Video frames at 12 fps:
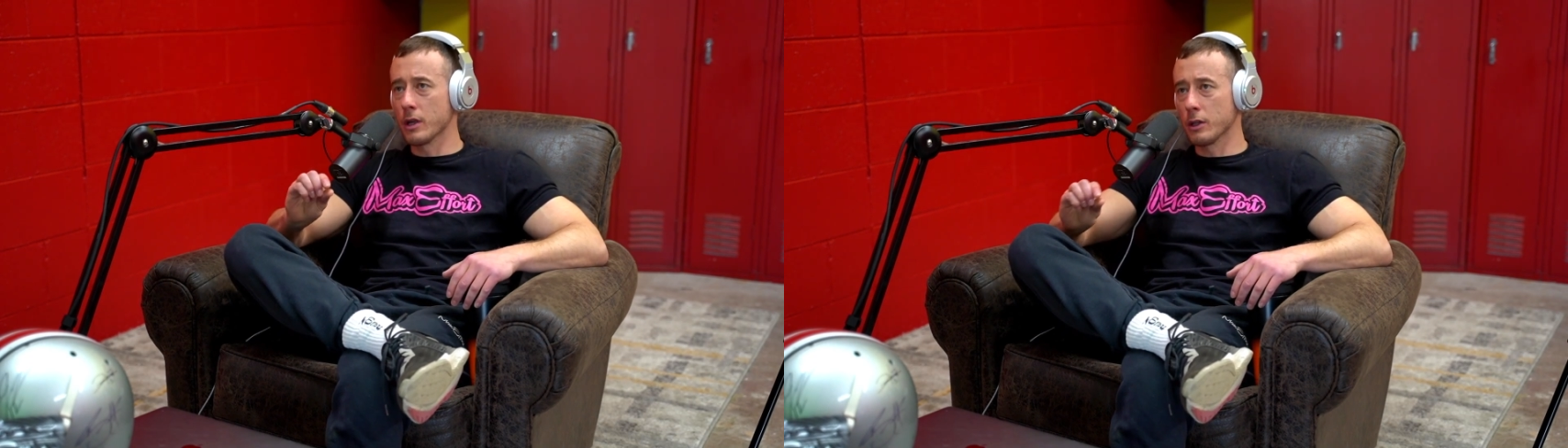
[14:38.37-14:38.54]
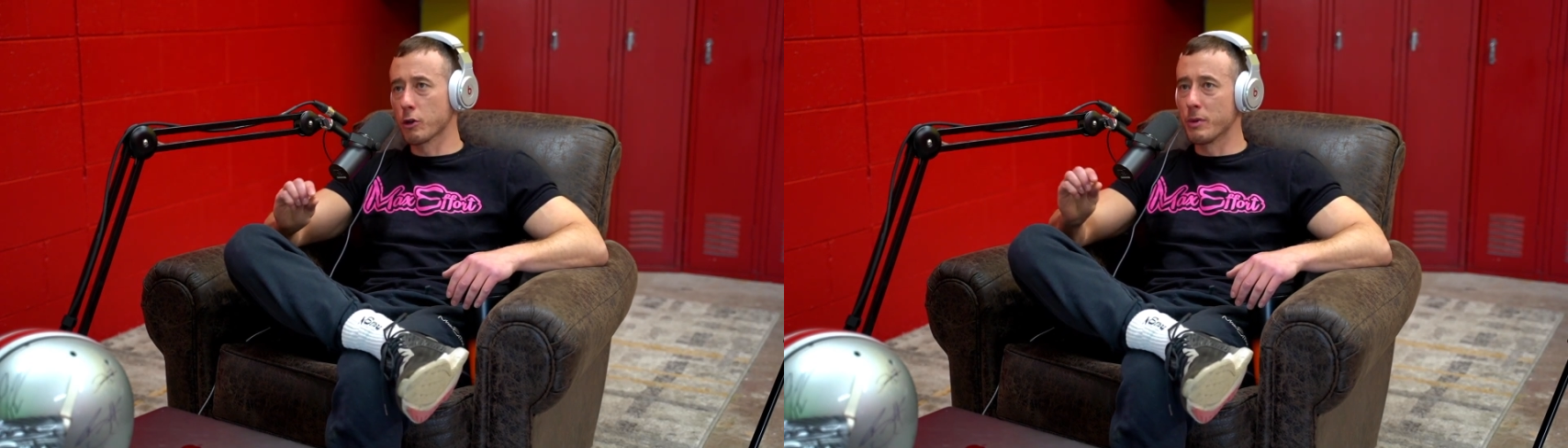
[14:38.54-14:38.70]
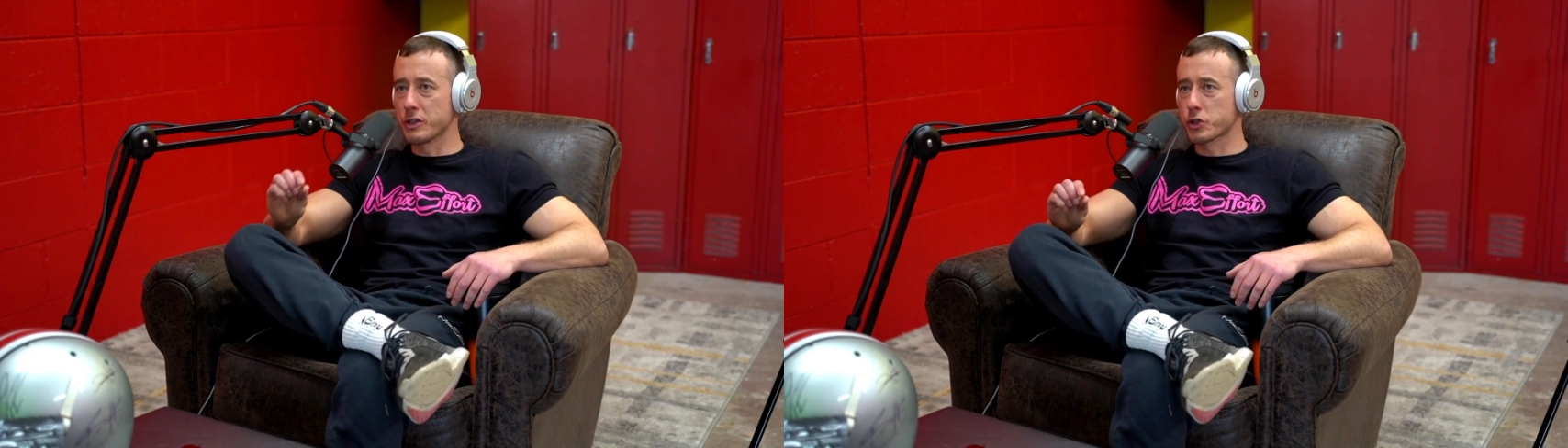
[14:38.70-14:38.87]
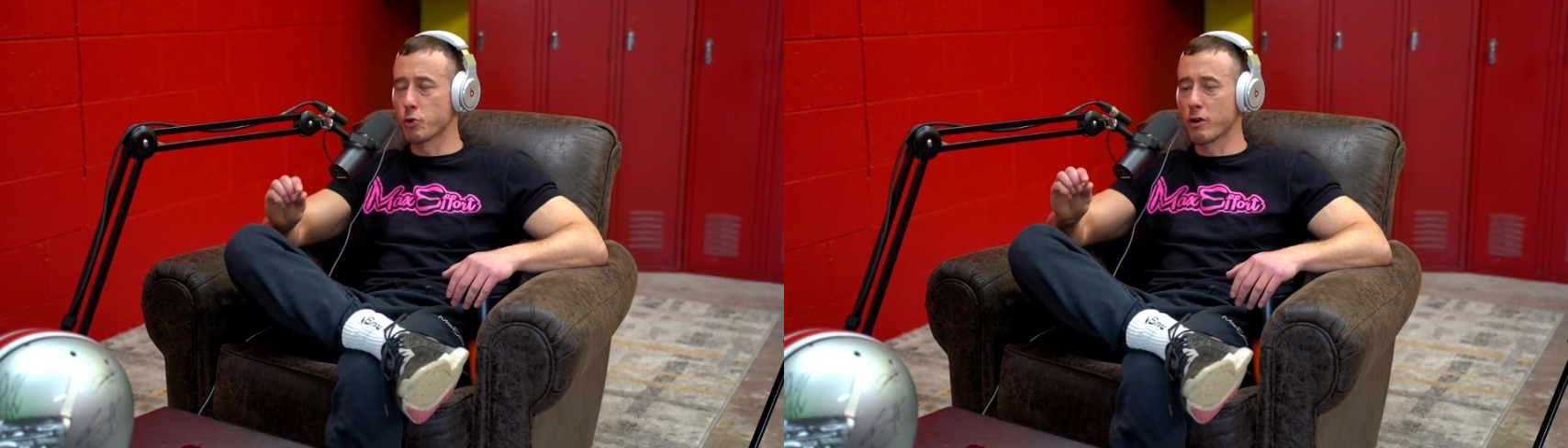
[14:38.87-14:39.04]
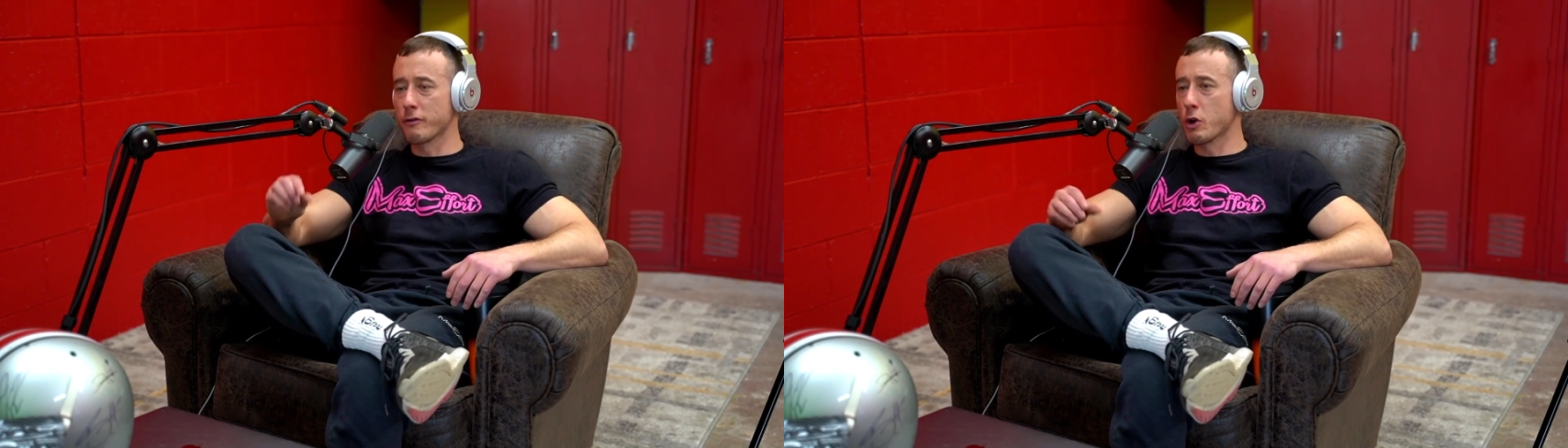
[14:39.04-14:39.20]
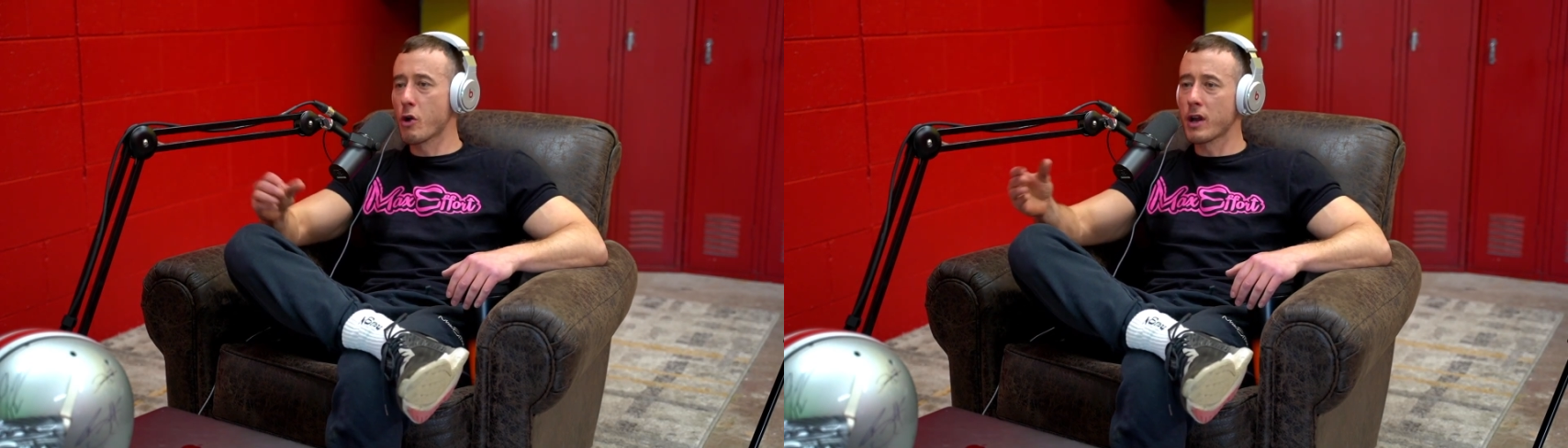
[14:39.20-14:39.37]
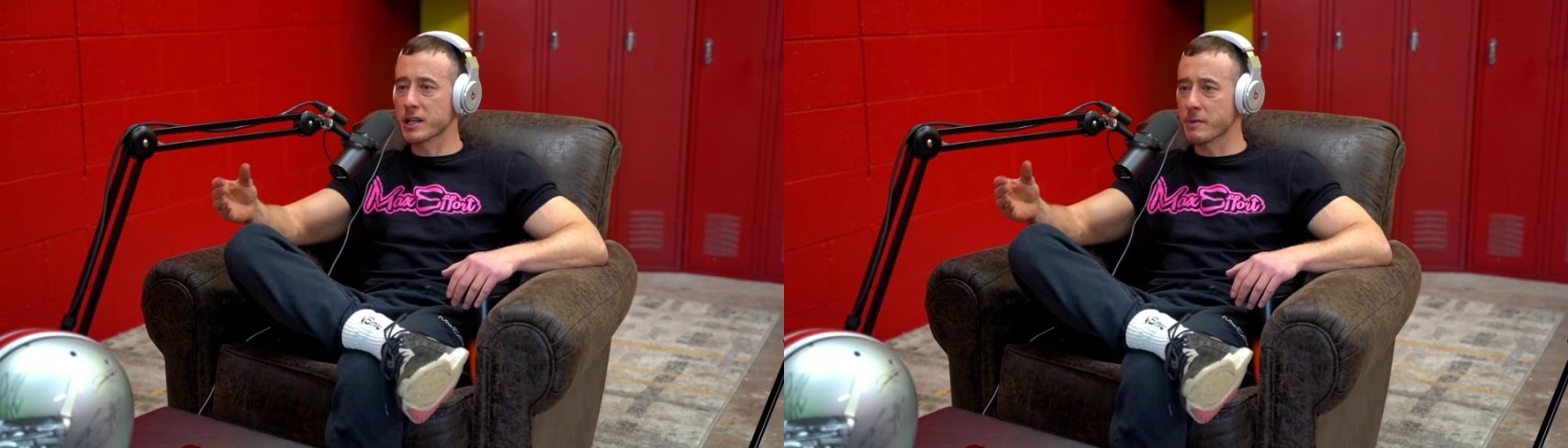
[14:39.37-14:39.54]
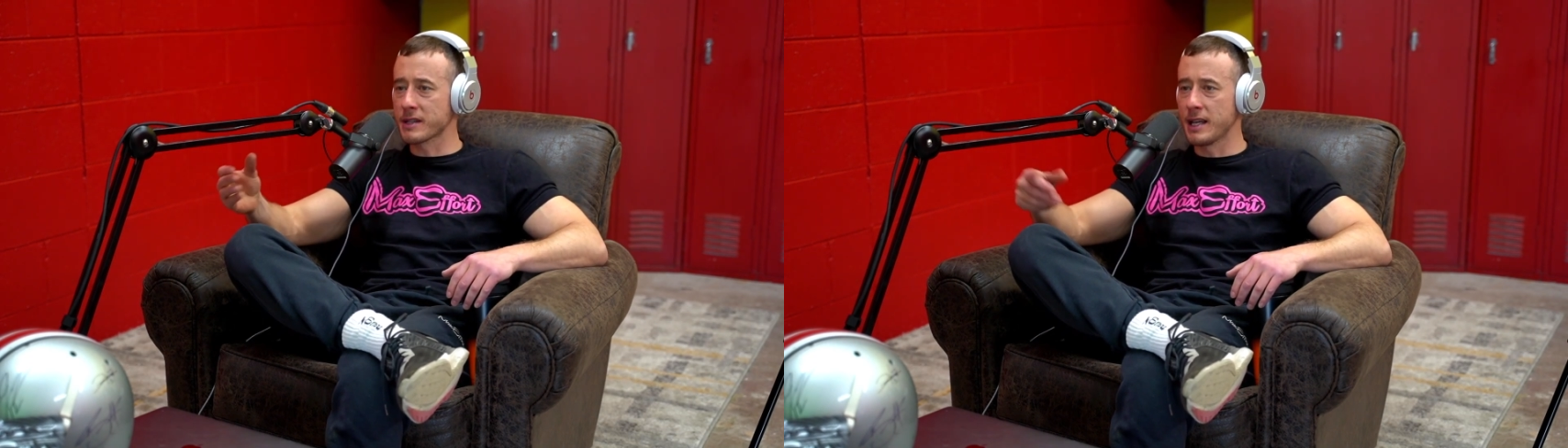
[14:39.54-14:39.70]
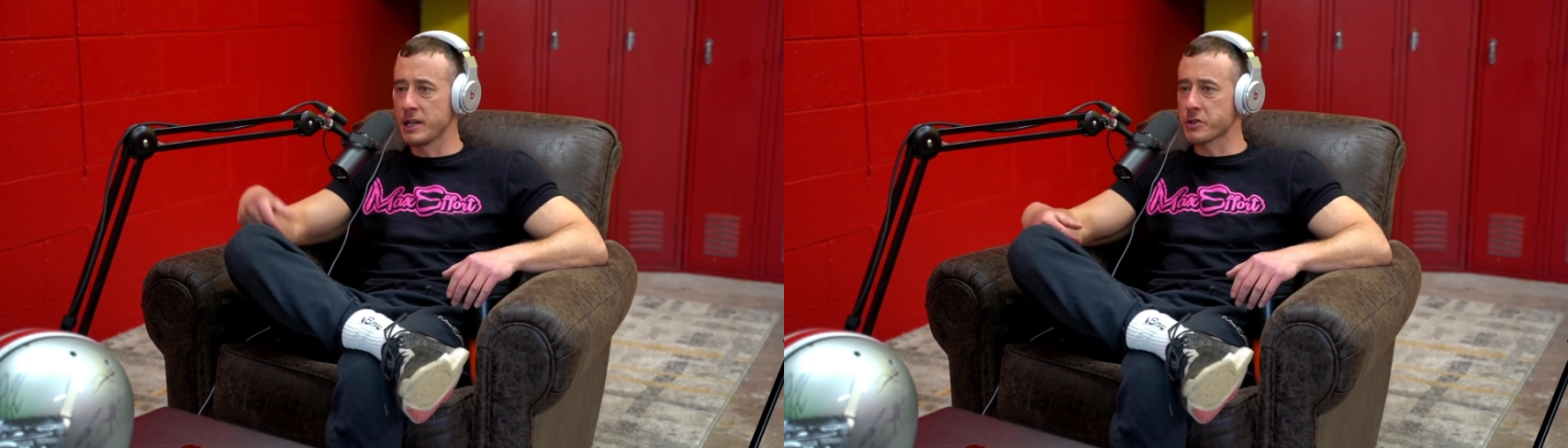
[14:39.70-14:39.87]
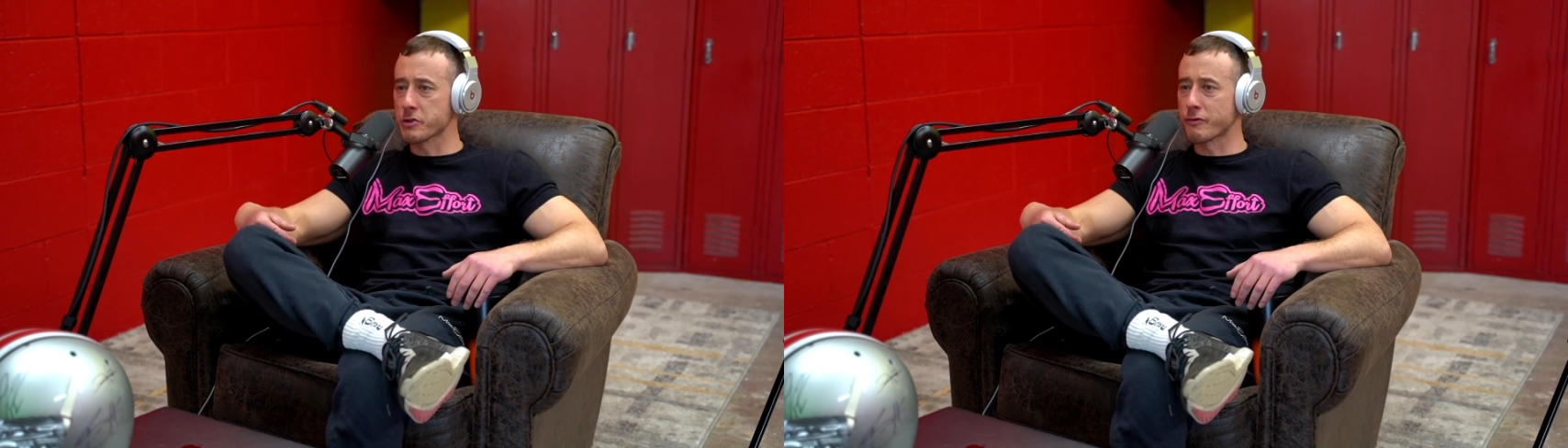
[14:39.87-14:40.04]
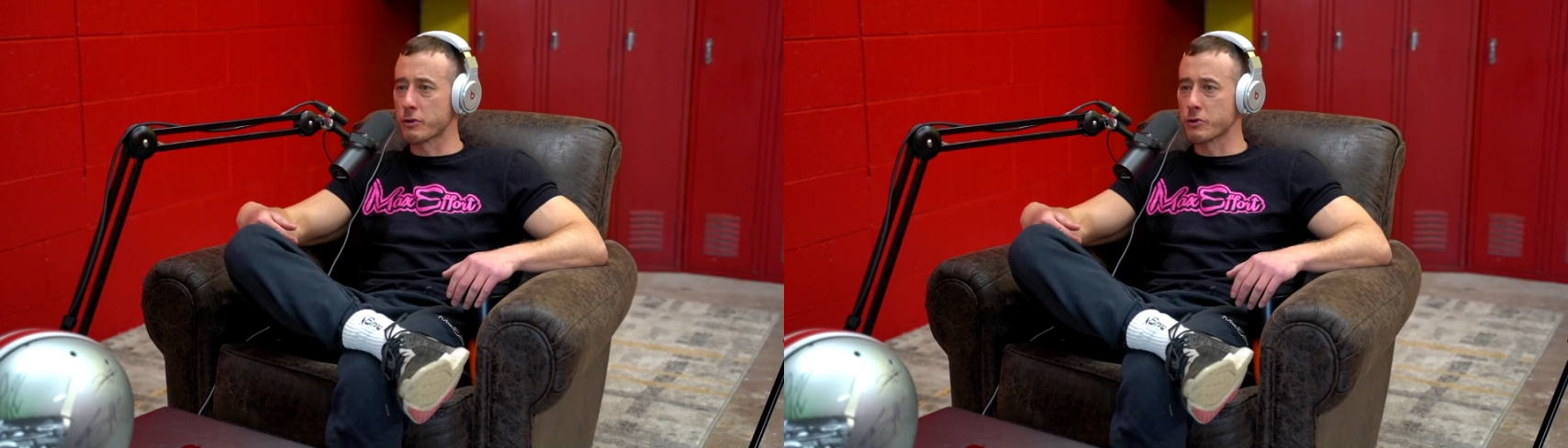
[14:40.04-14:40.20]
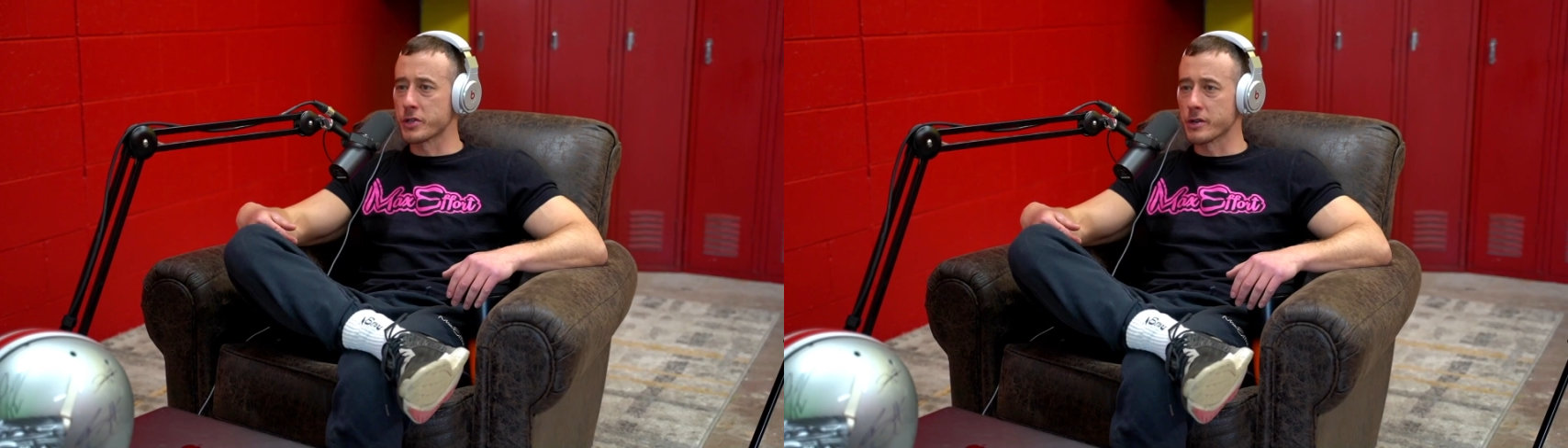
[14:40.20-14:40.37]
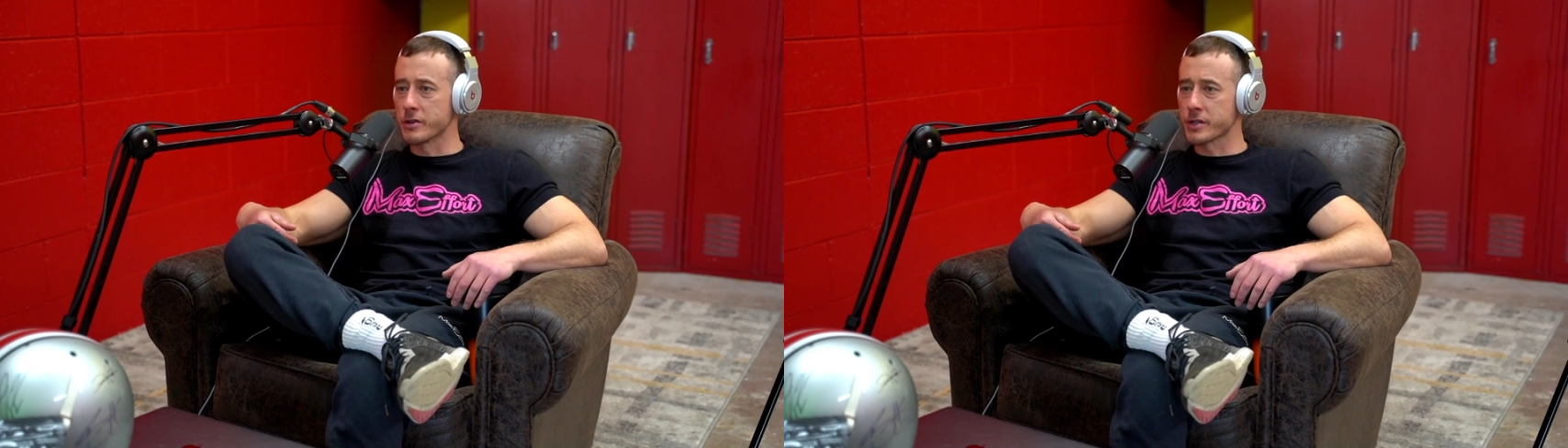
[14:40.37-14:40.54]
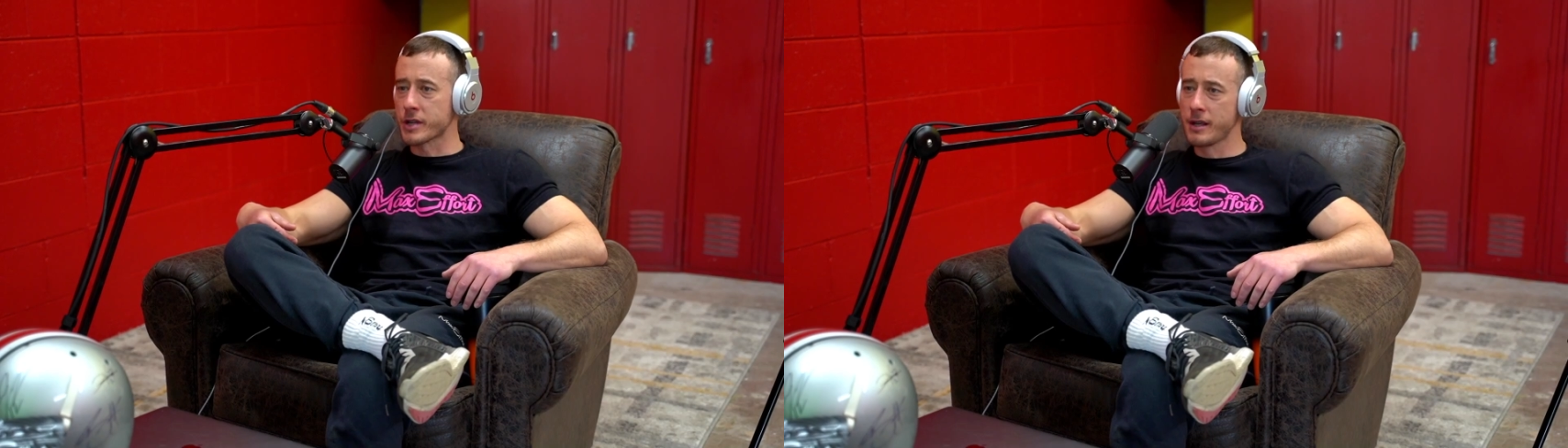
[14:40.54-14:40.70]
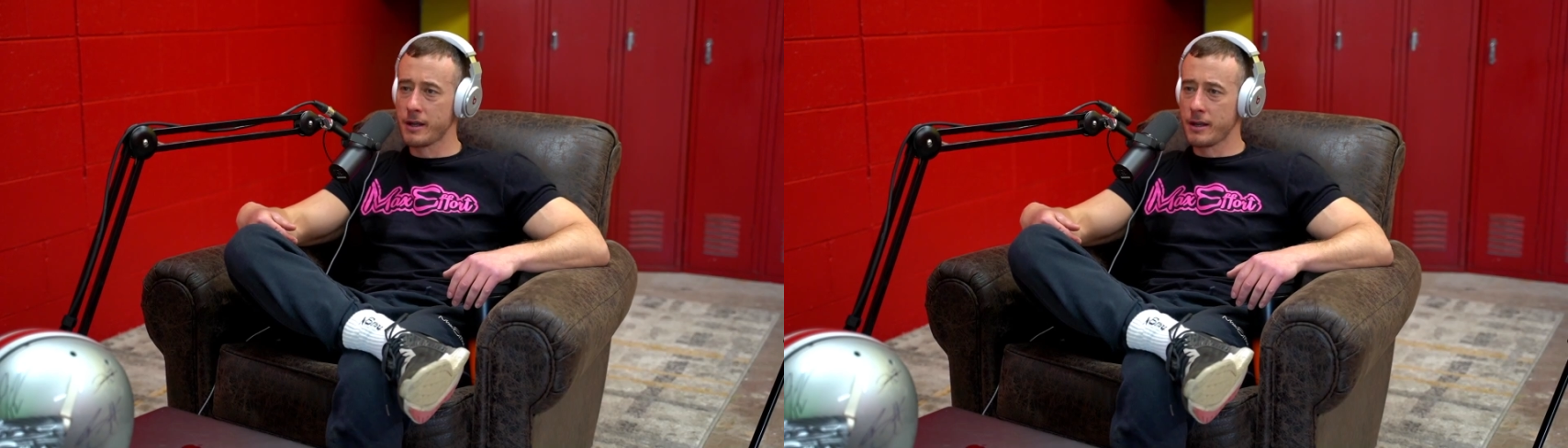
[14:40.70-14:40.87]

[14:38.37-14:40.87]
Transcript: a little bit short of your own expectations those first years.